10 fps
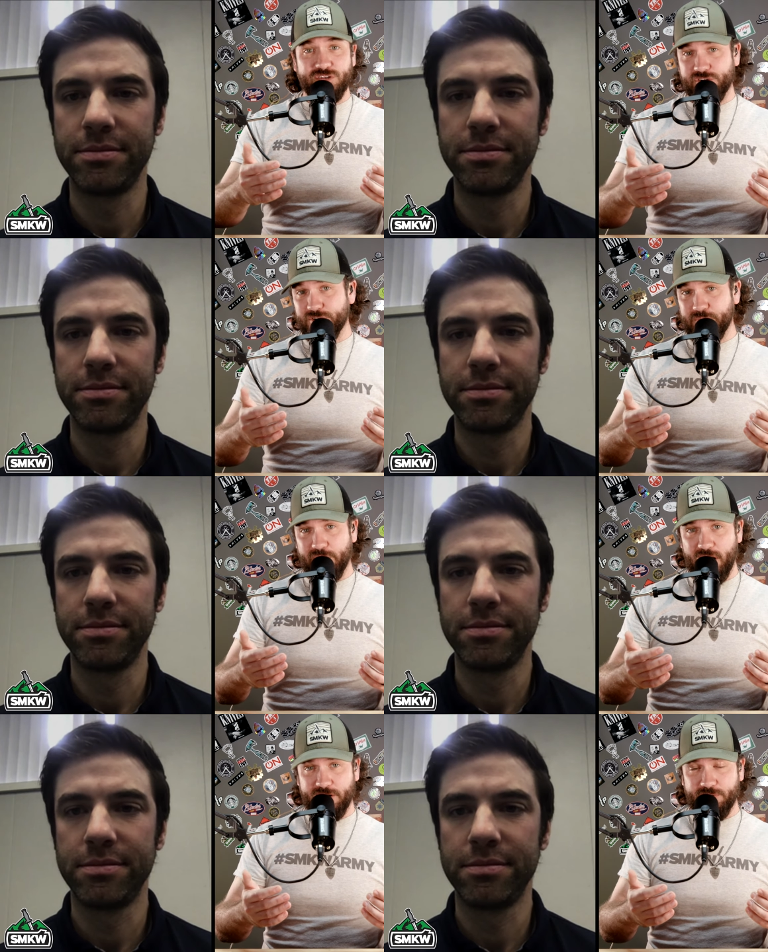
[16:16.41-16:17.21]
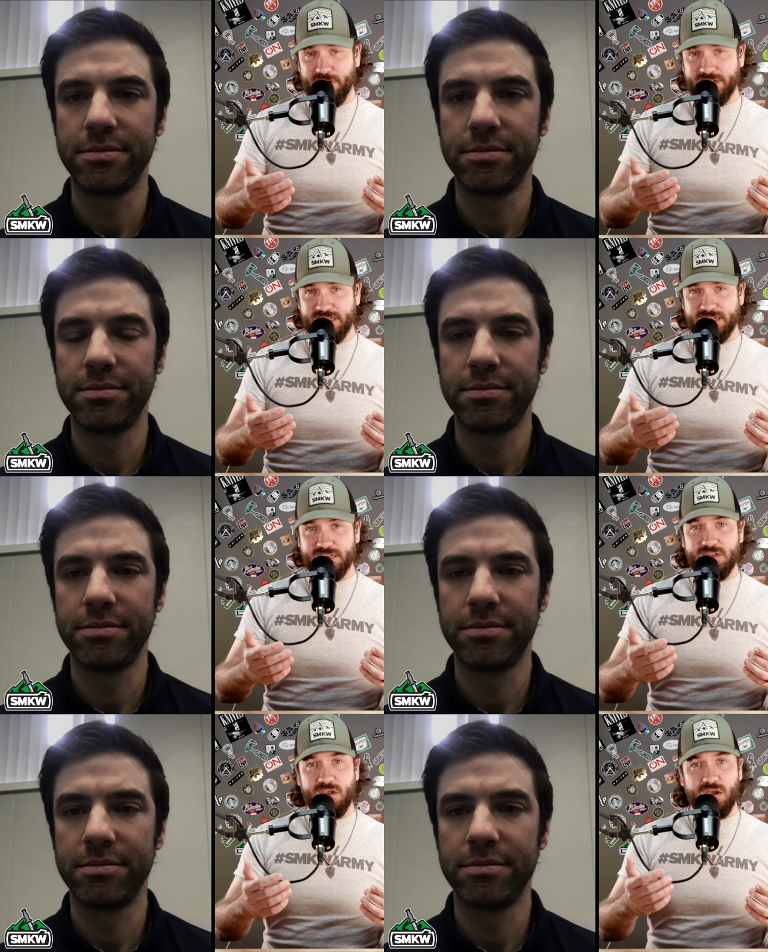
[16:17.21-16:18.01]
Speaker 1: your new product
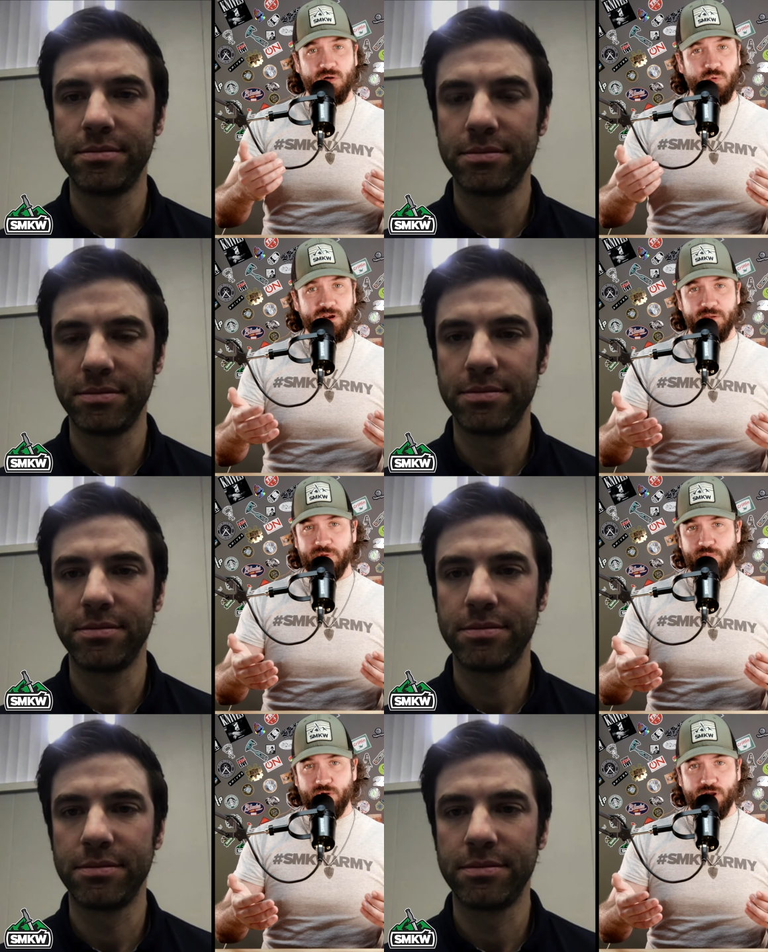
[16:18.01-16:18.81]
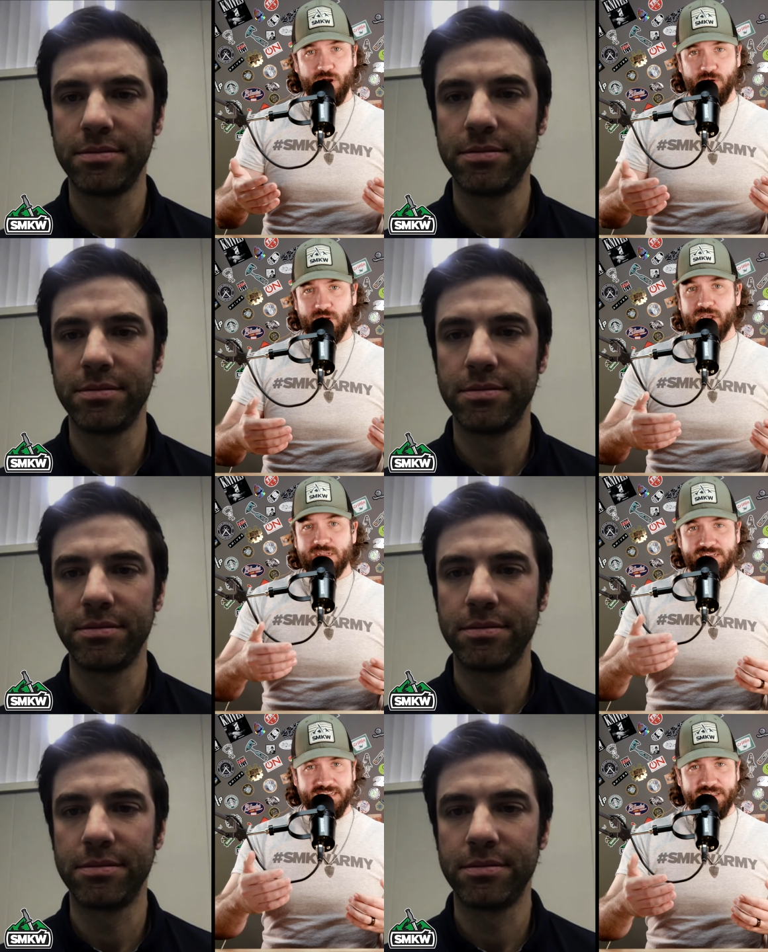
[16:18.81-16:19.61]
releases, uh, where can people go
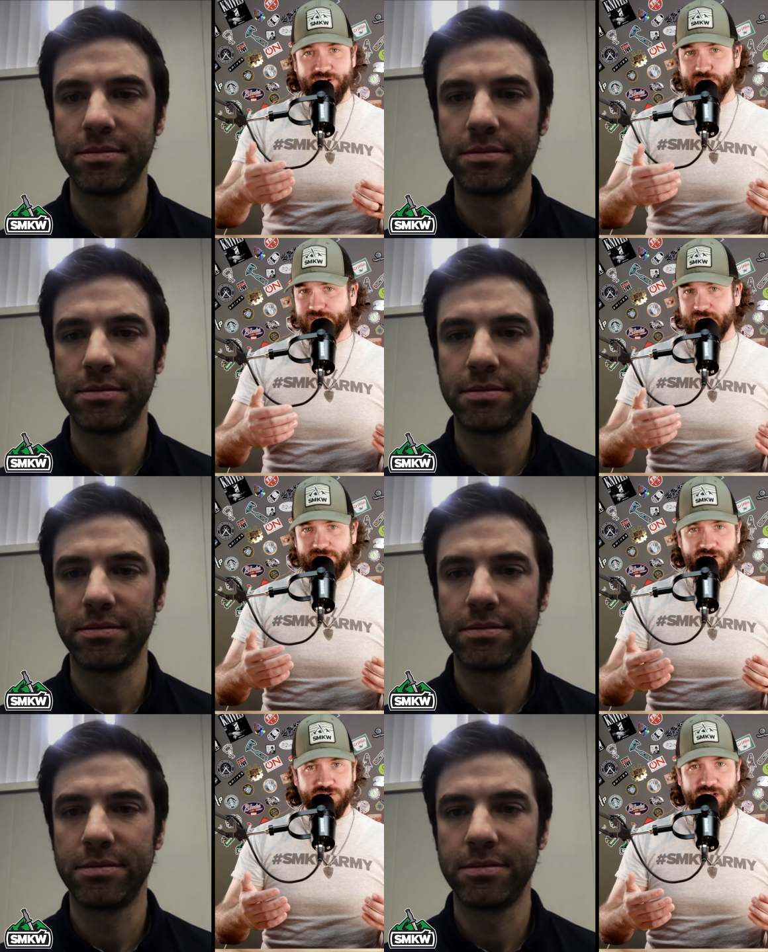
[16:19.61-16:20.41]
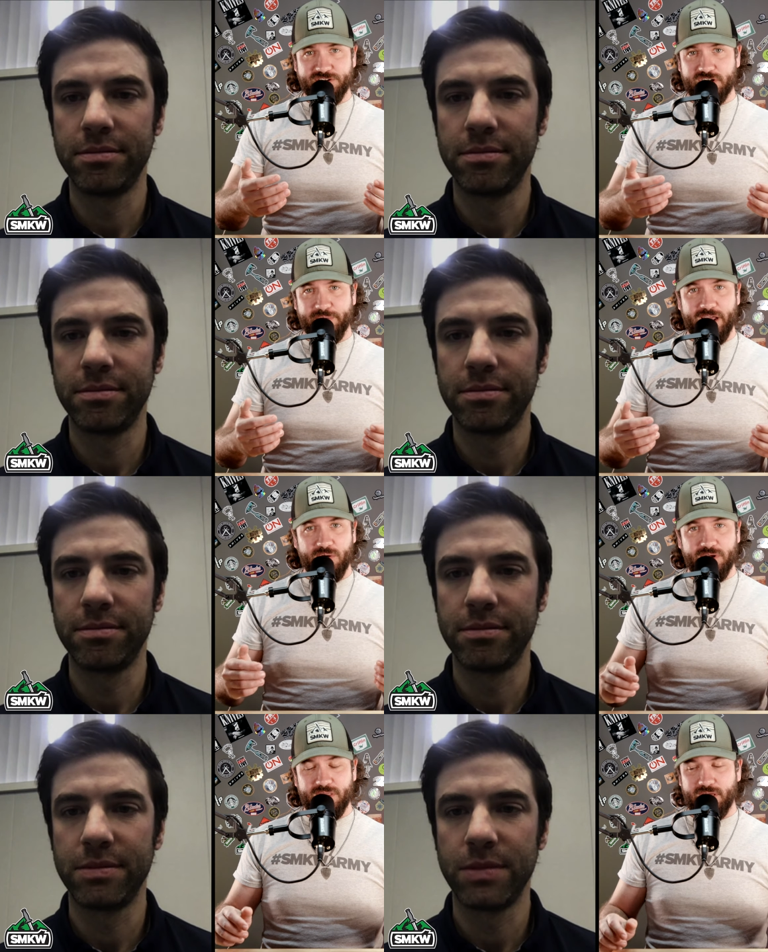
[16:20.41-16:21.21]
to see the new stuff that you guys are coming out
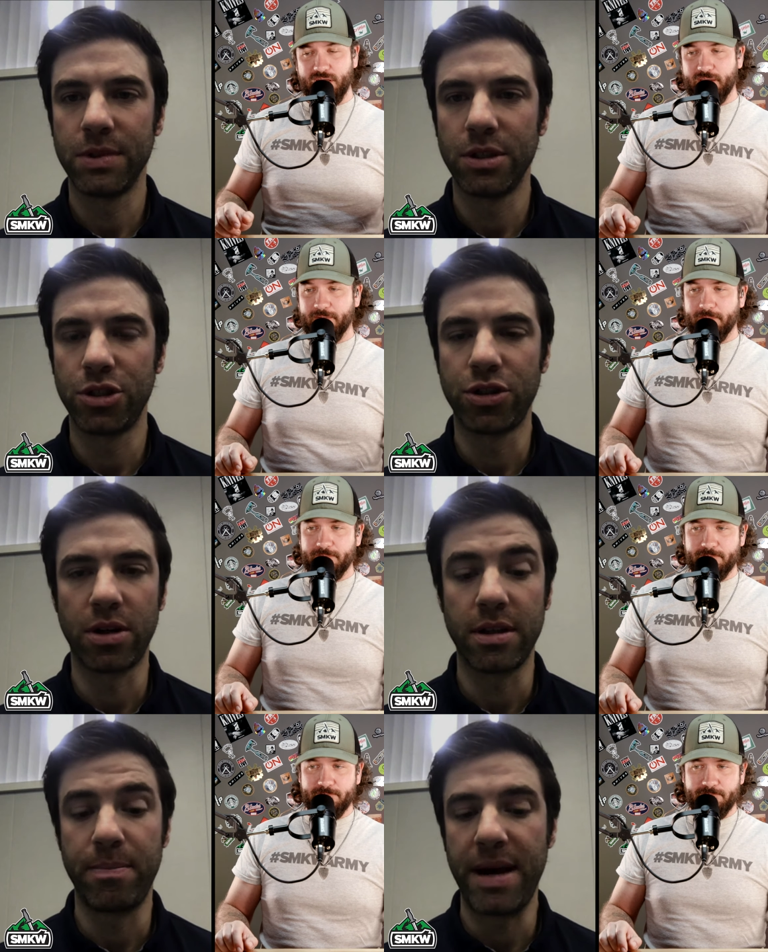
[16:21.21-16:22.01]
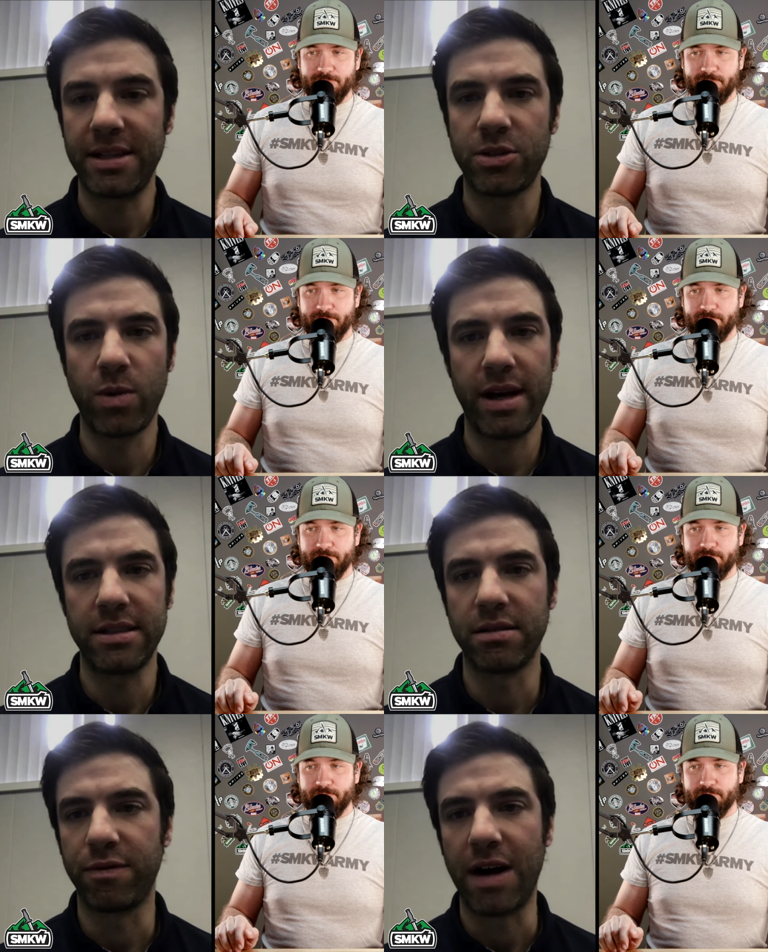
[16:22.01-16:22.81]
with?
Speaker 2: Sure. The best
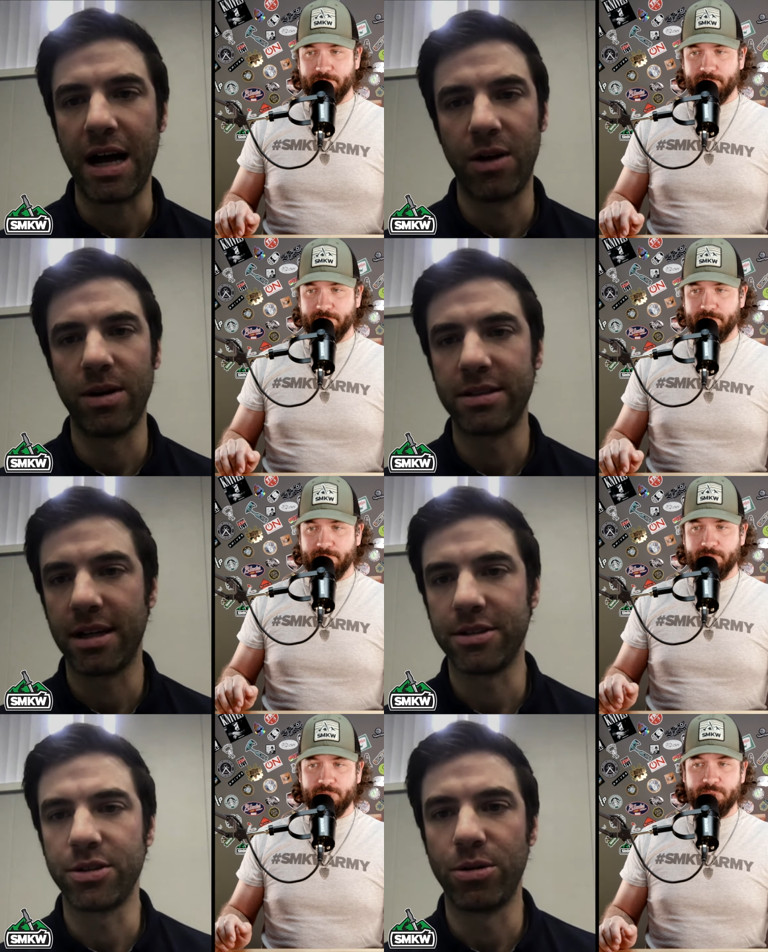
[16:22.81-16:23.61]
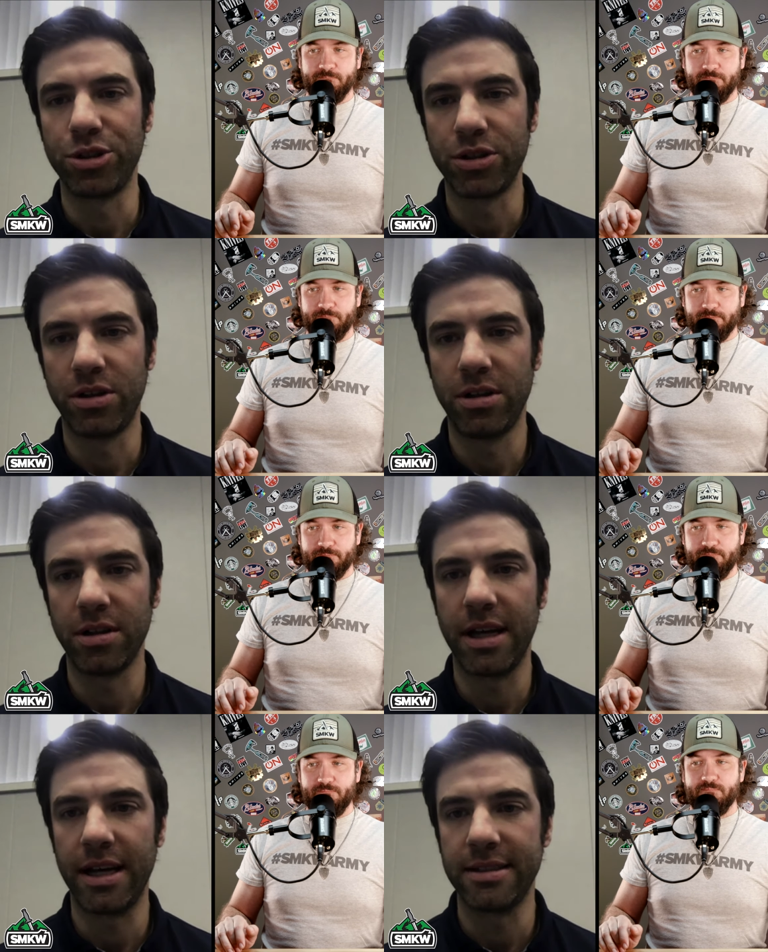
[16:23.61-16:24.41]
way is to follow us on
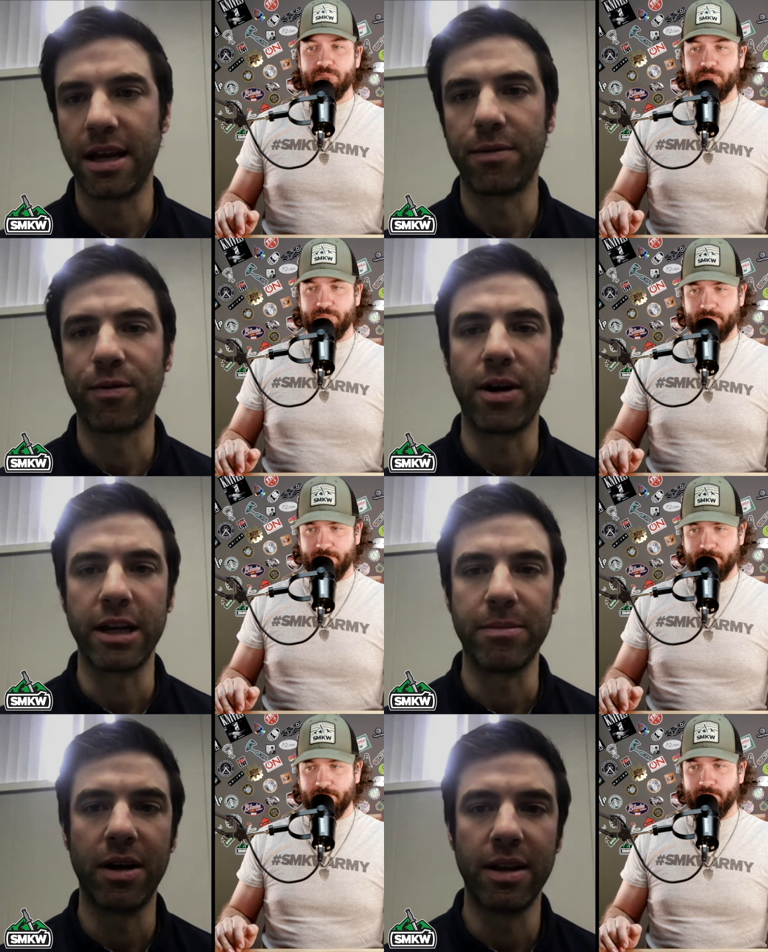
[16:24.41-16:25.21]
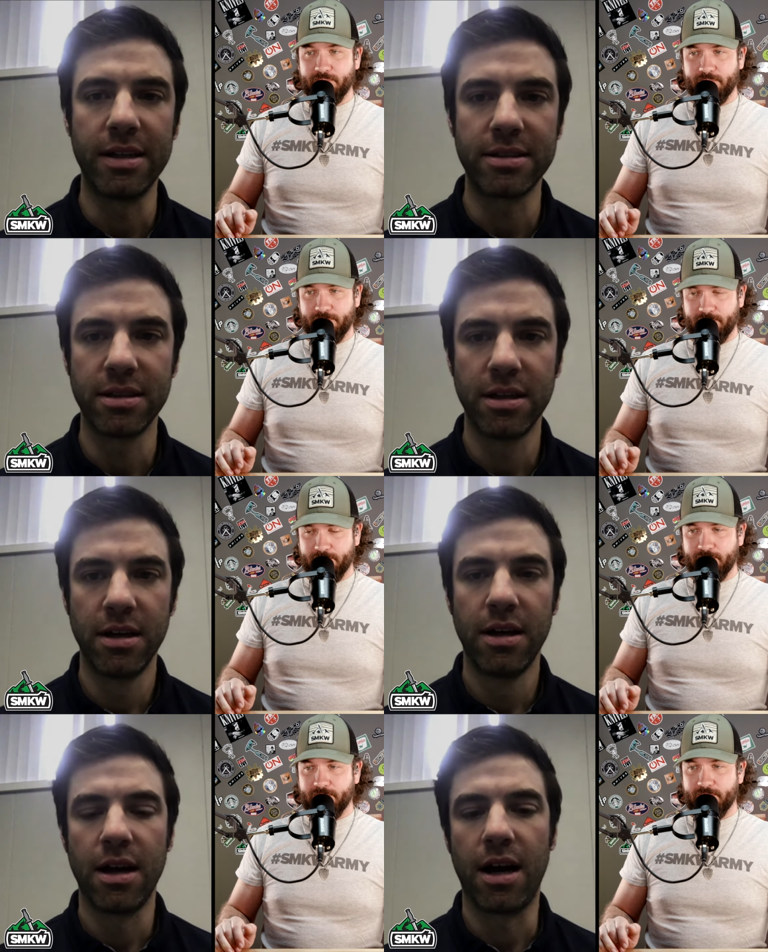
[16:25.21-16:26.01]
social and sign up for our email list.
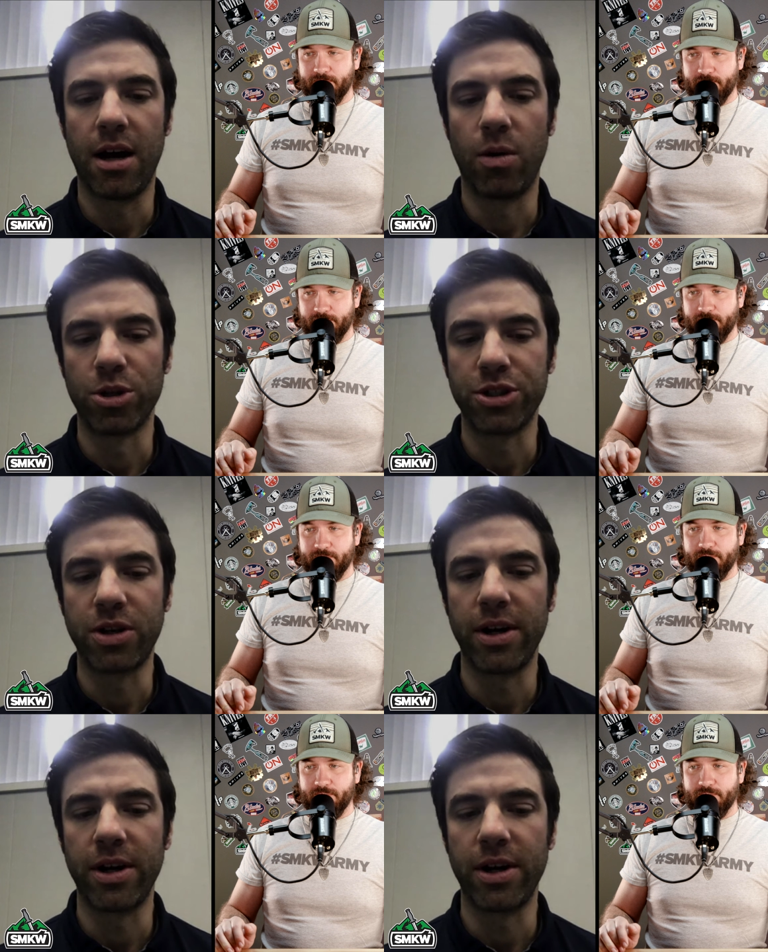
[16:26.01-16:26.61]
Uh, we're